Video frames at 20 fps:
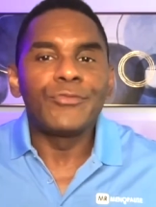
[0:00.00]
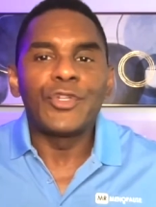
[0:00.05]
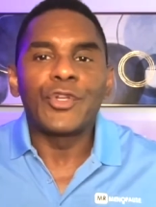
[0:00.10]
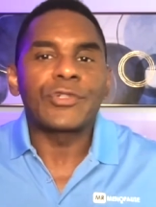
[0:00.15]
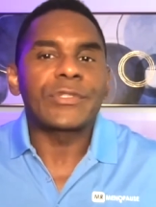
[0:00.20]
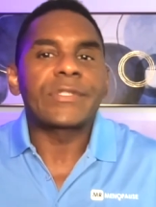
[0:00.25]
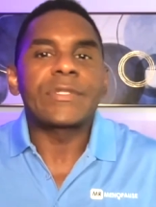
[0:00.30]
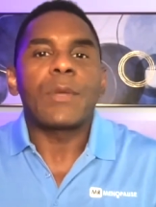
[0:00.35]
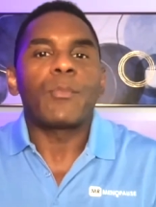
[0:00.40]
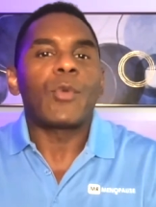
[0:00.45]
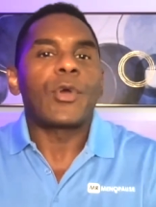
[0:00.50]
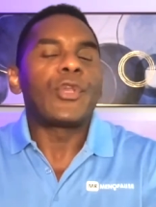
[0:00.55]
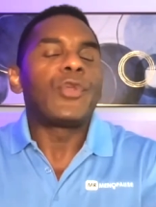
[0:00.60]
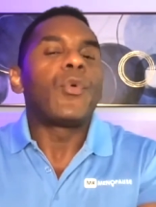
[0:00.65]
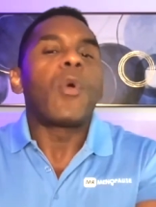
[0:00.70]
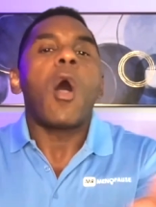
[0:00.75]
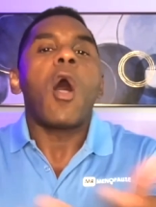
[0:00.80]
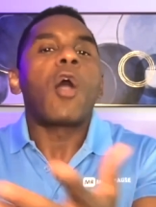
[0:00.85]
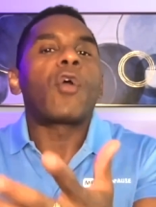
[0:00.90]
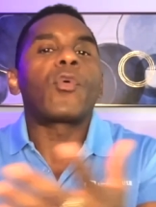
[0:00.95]
you're someone
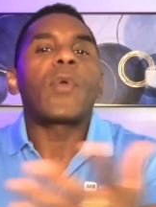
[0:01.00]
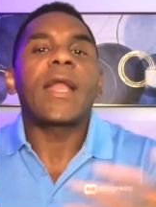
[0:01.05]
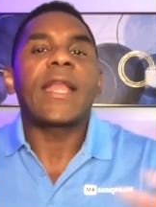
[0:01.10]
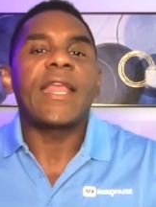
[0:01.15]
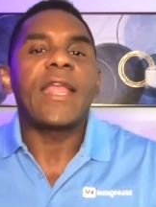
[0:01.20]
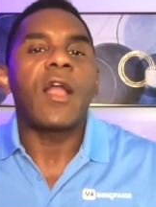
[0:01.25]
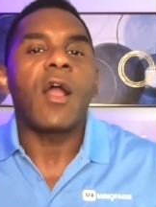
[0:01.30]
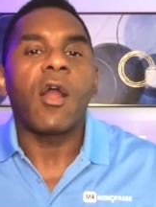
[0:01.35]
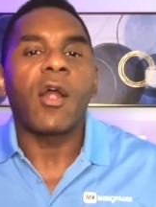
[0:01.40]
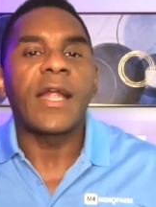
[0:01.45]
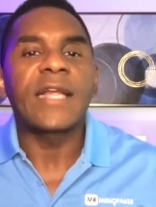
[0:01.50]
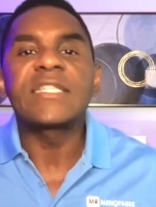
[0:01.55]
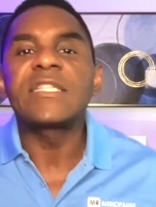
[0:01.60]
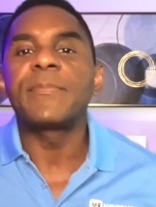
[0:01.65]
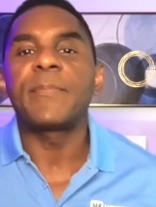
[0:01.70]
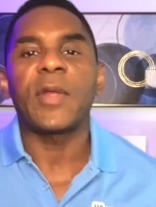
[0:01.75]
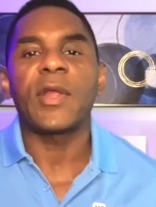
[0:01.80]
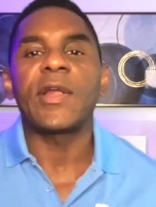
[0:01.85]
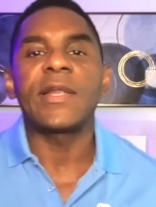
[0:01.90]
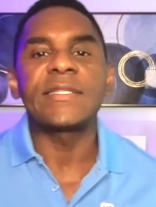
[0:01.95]
who already are
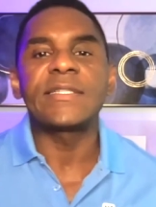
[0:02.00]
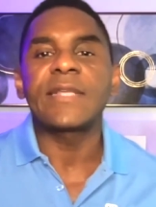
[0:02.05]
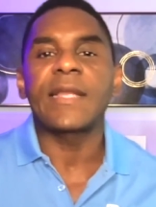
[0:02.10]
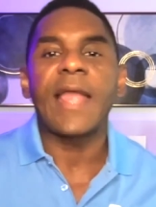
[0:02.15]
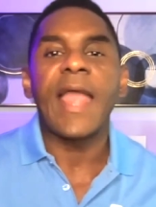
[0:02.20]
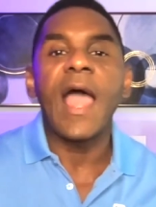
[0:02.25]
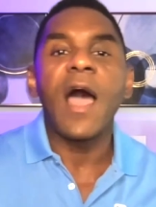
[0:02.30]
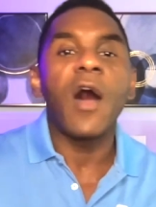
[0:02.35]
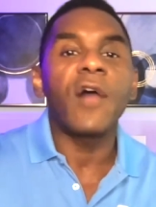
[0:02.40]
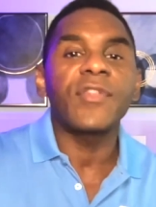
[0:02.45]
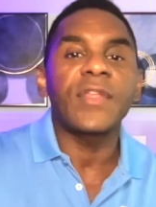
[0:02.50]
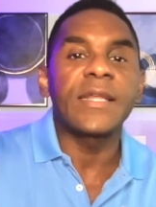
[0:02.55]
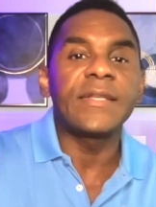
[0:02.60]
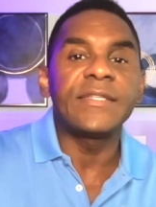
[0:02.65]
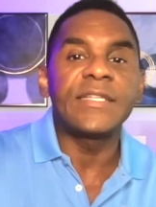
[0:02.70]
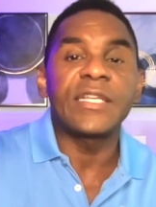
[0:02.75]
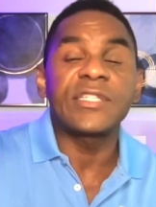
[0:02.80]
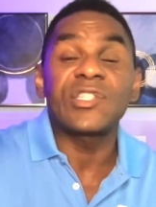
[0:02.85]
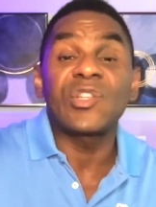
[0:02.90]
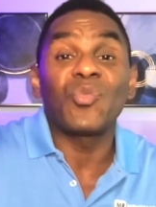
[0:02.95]
experiencing a health
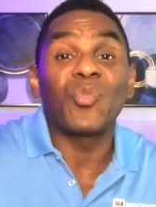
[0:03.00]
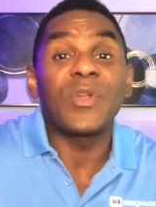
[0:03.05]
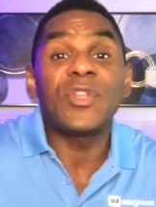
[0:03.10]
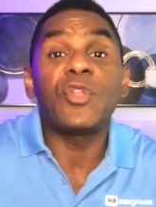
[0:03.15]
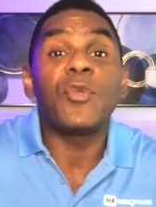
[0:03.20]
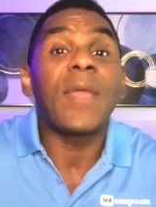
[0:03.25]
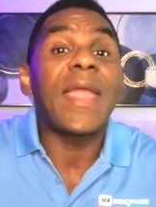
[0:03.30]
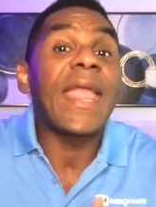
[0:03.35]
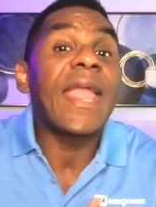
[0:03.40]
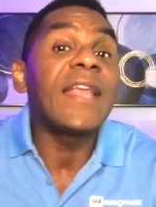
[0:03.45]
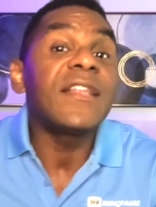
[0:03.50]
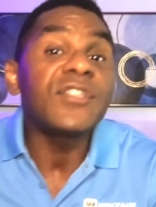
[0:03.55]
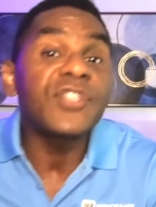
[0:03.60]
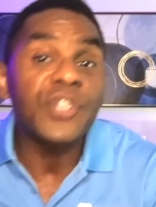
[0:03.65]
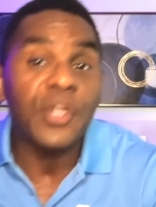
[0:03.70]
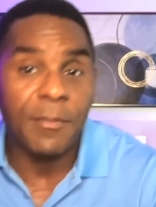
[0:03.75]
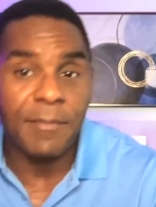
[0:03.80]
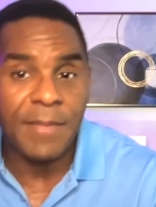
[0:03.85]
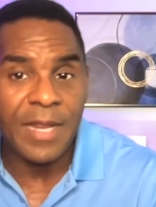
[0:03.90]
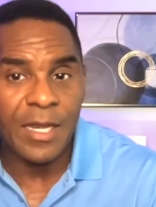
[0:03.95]
condition when you
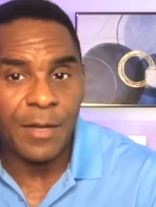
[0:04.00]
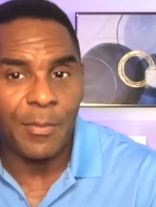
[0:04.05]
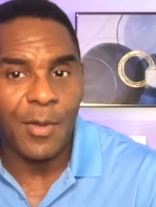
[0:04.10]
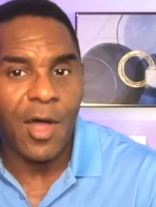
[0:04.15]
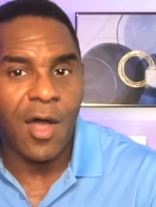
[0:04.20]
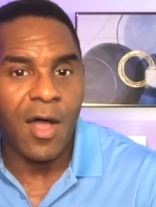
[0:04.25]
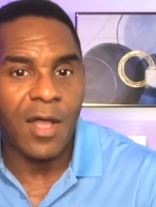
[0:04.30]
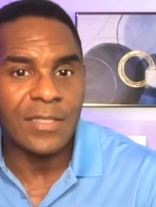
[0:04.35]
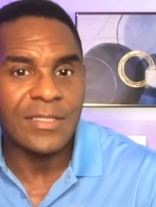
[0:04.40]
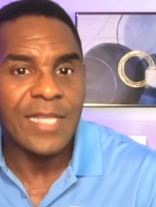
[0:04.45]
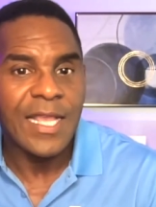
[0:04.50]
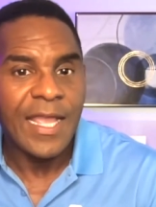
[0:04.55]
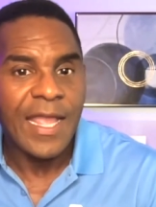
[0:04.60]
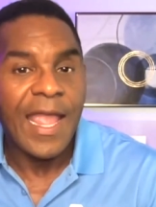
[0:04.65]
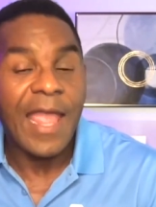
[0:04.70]
enter menopause.